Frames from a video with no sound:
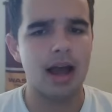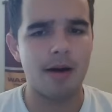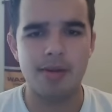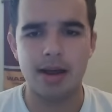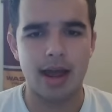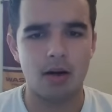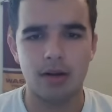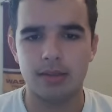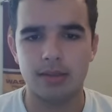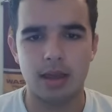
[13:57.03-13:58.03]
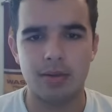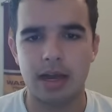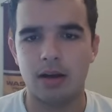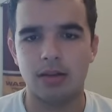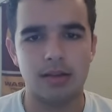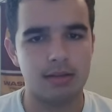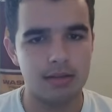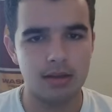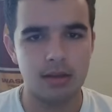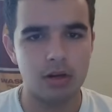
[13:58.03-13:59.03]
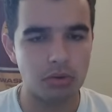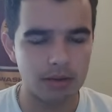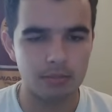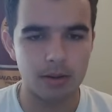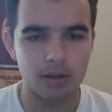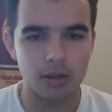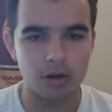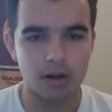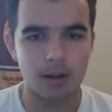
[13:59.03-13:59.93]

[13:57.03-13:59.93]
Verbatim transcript: I'm not out on Sam Howell. Let's see you know give him a, you know